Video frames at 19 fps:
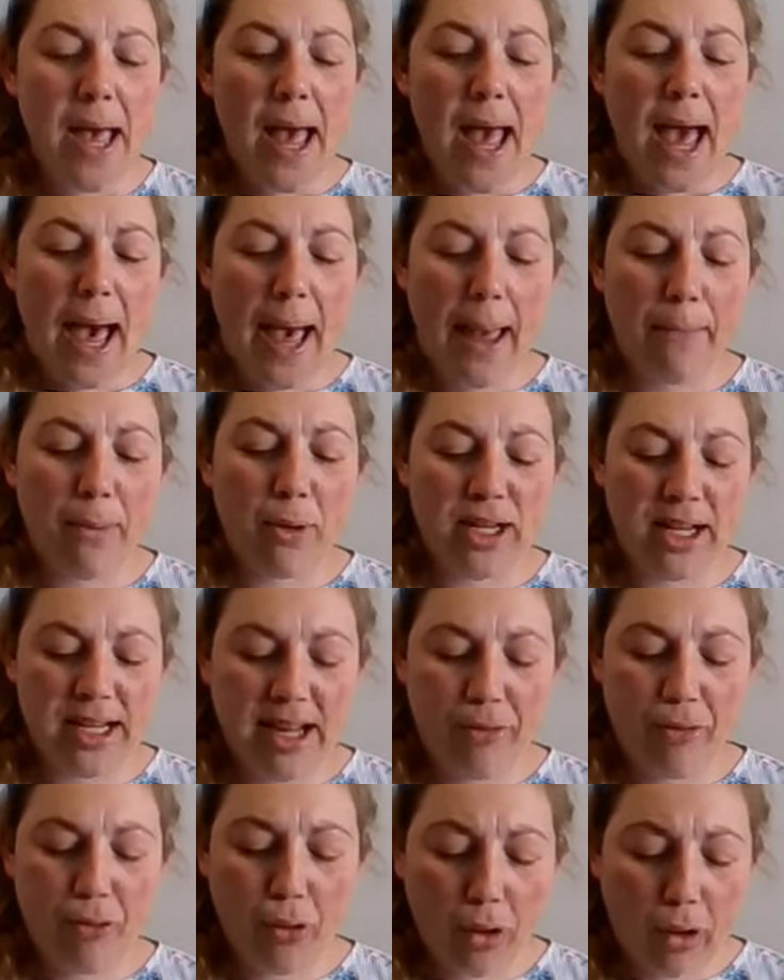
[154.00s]
I bought it at
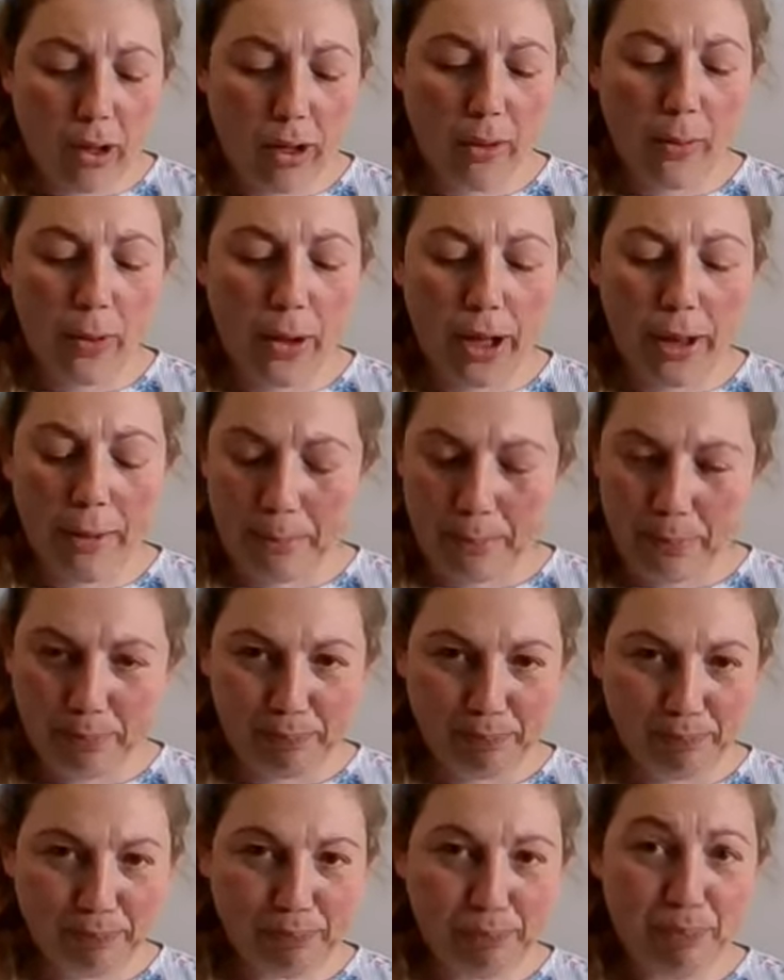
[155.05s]
JaWol.
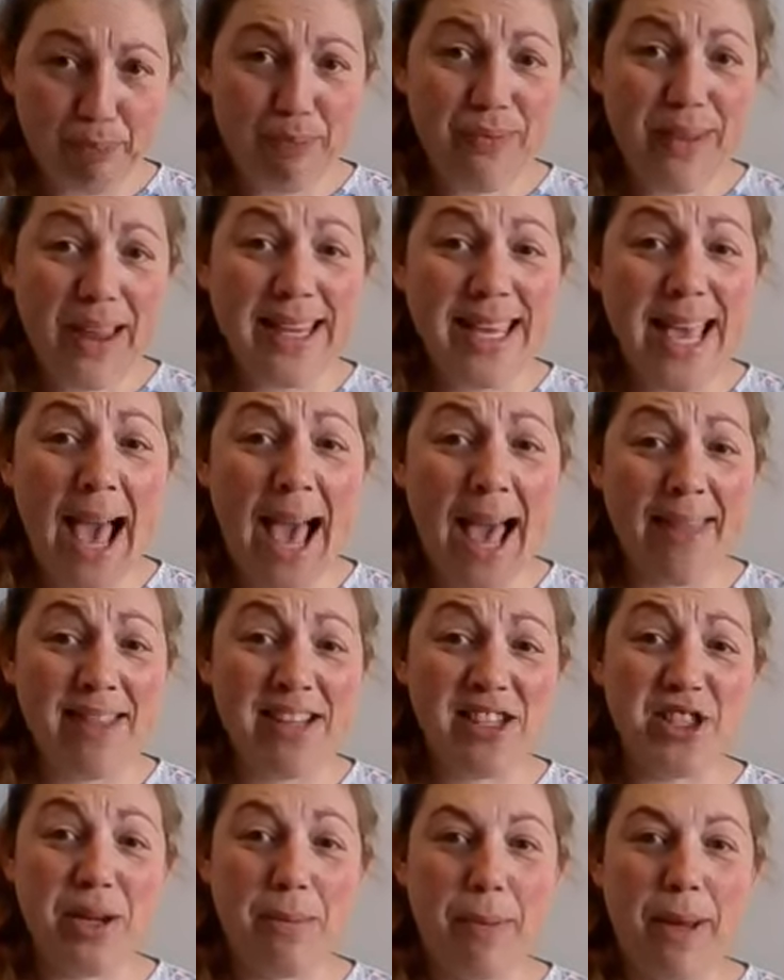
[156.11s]
Yeah, and the
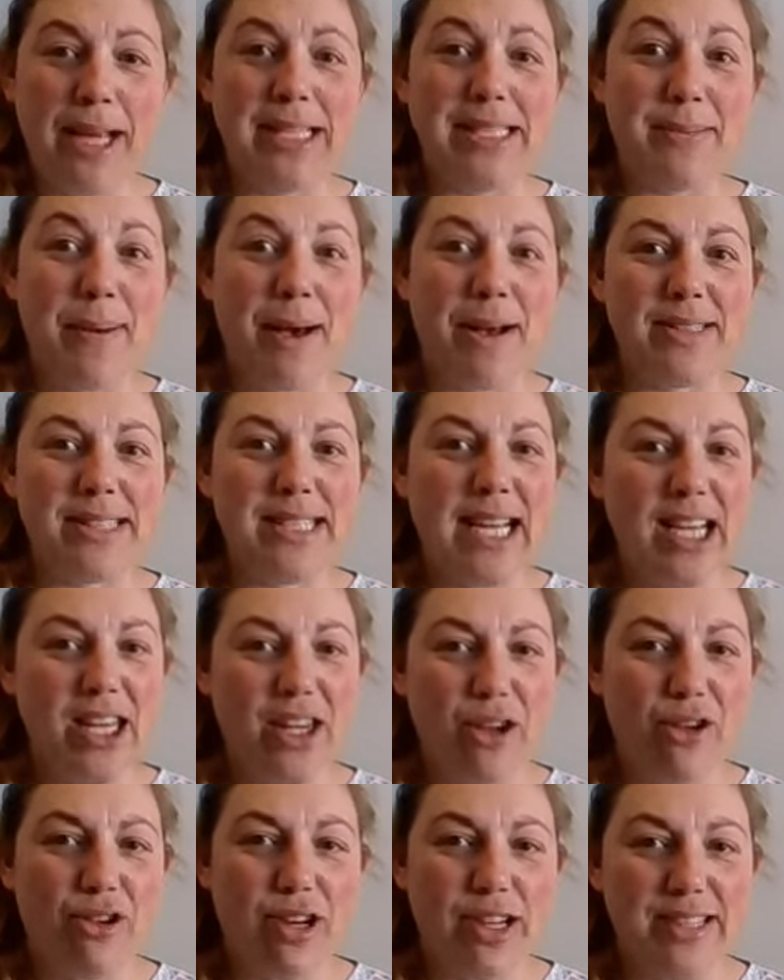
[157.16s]
shipping is about 10
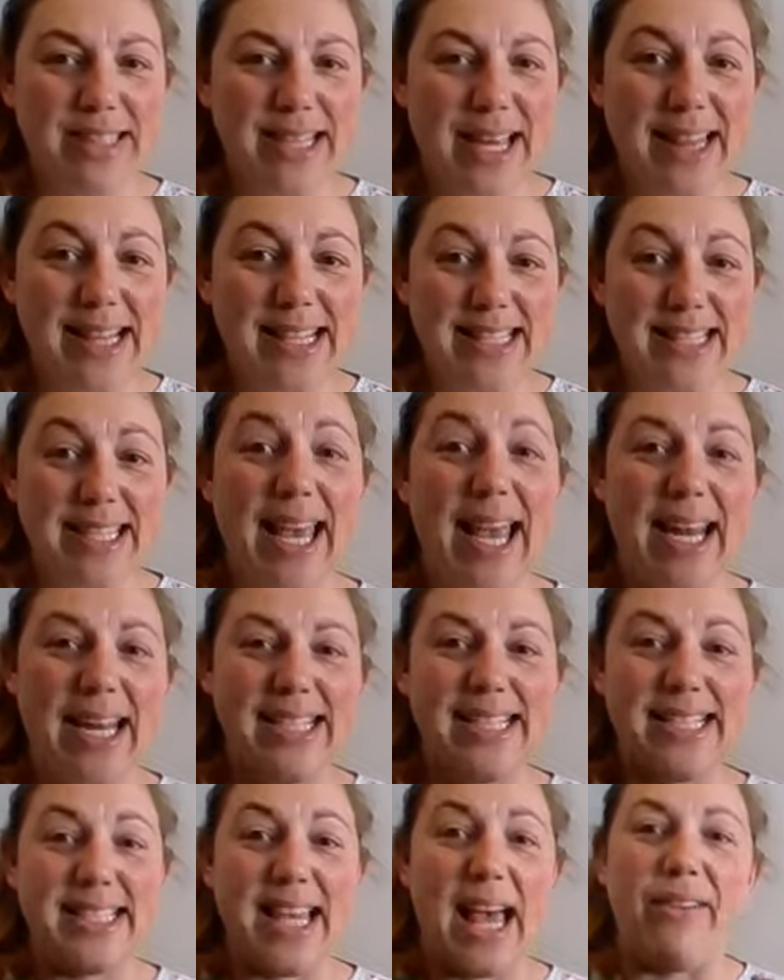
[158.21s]
euros, and the skein
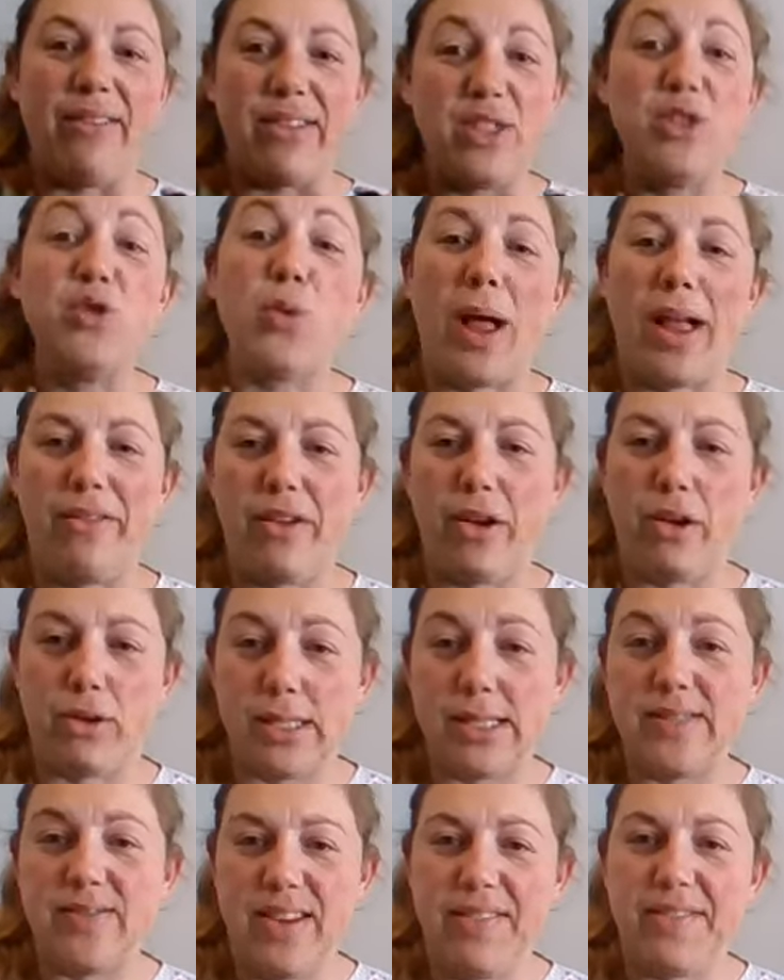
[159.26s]
itself is 12
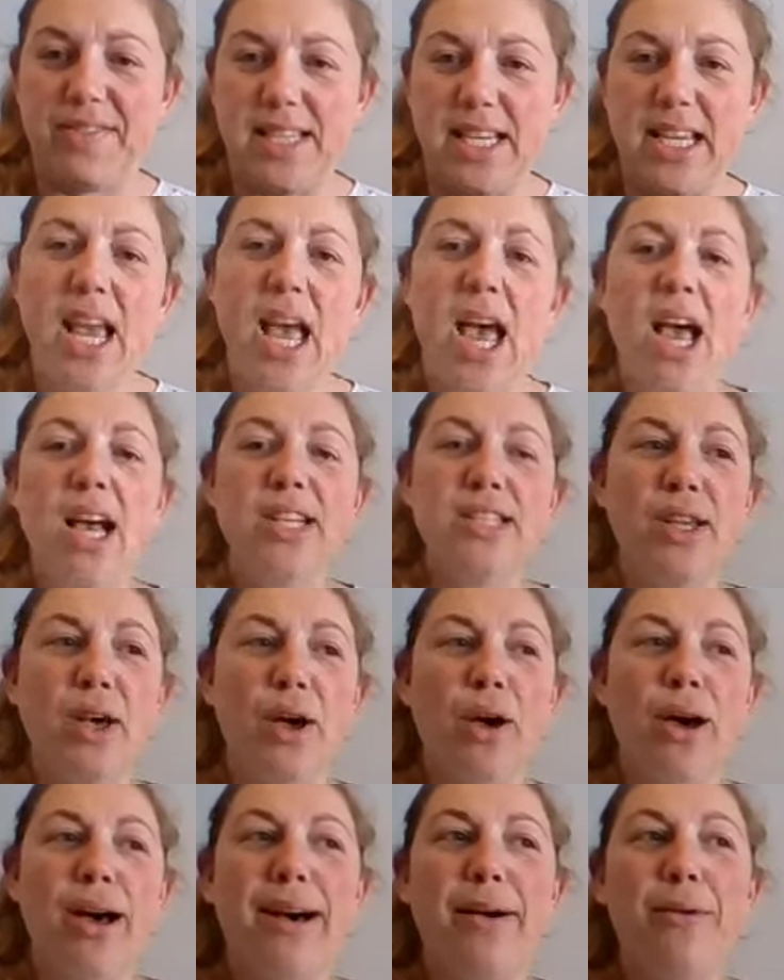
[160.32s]
euros 50.
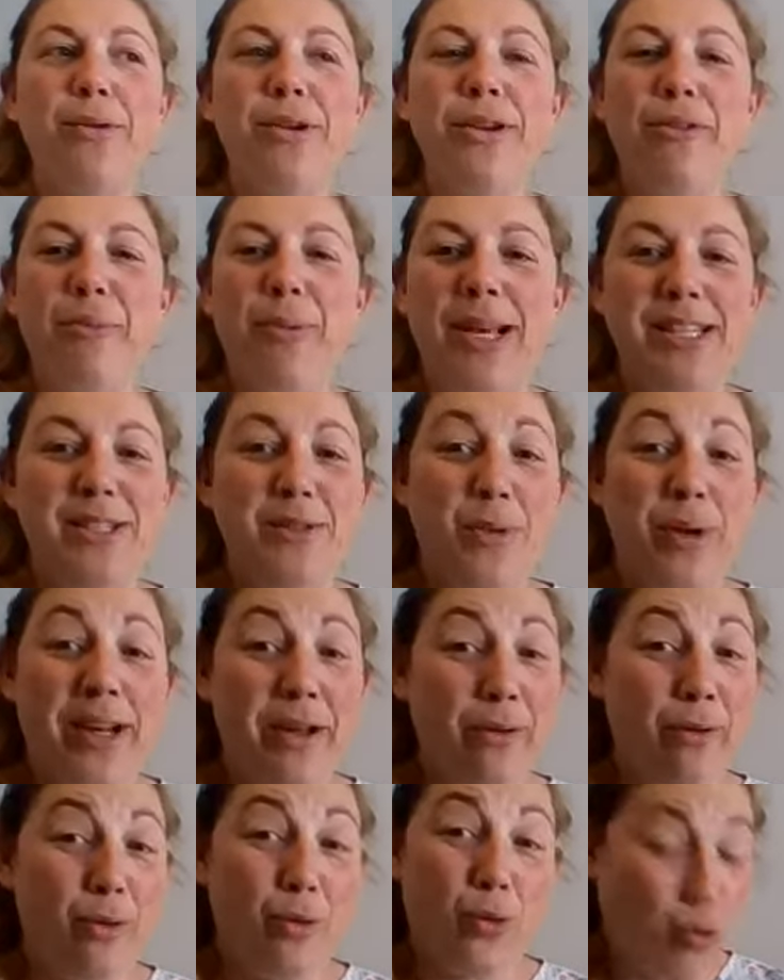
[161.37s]
So I would have paid
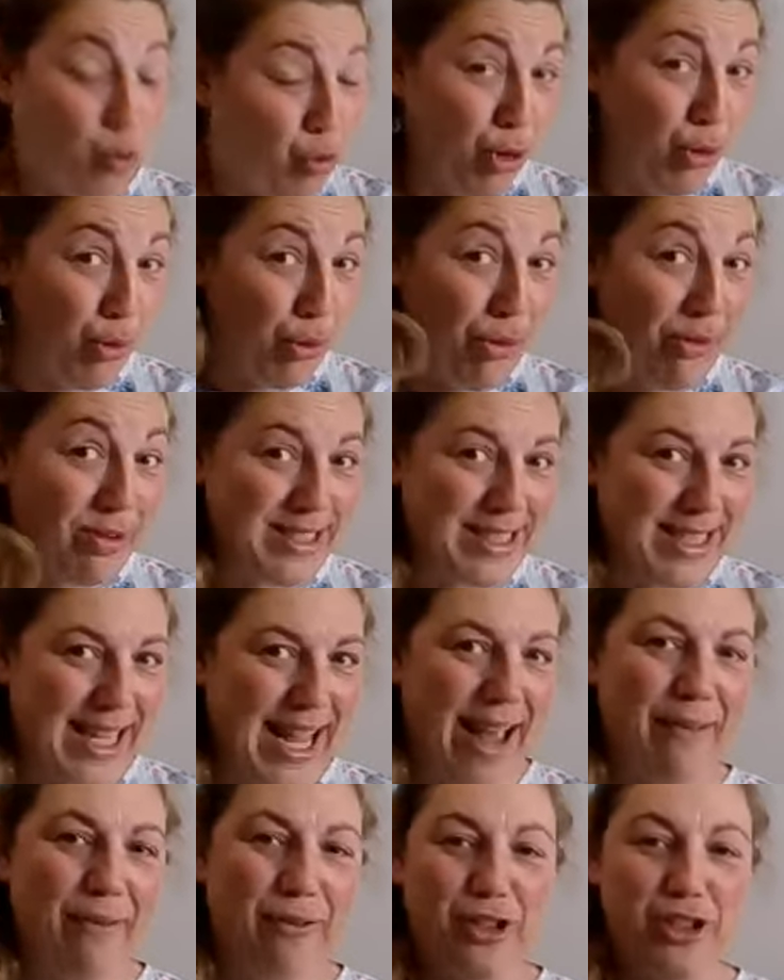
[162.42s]
22 euros
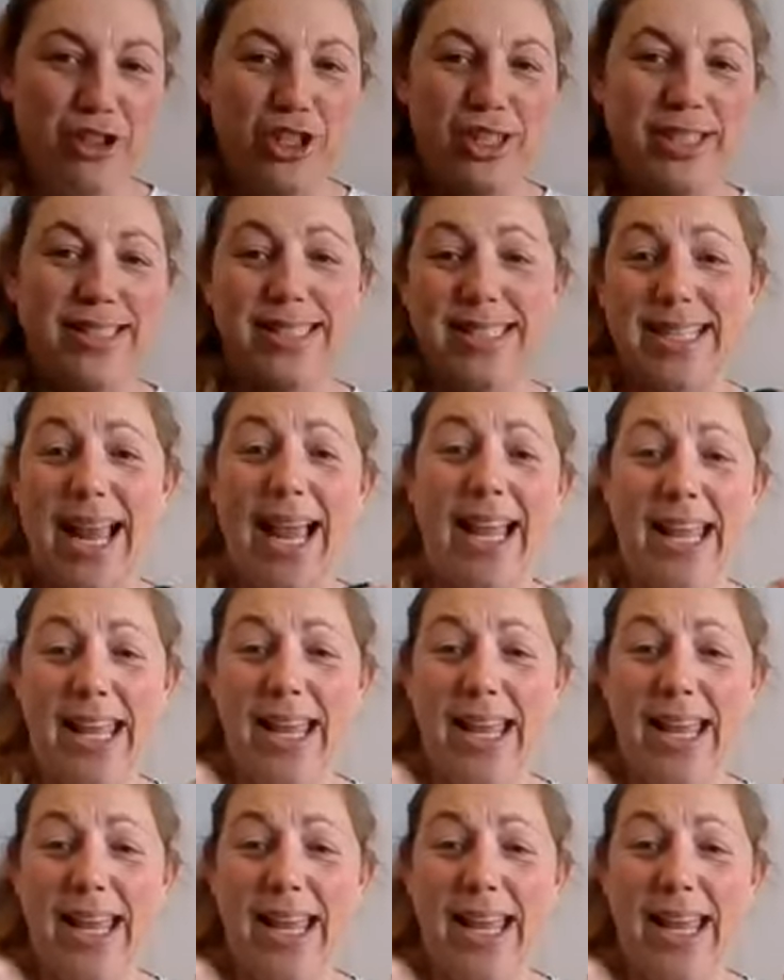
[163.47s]
again for just like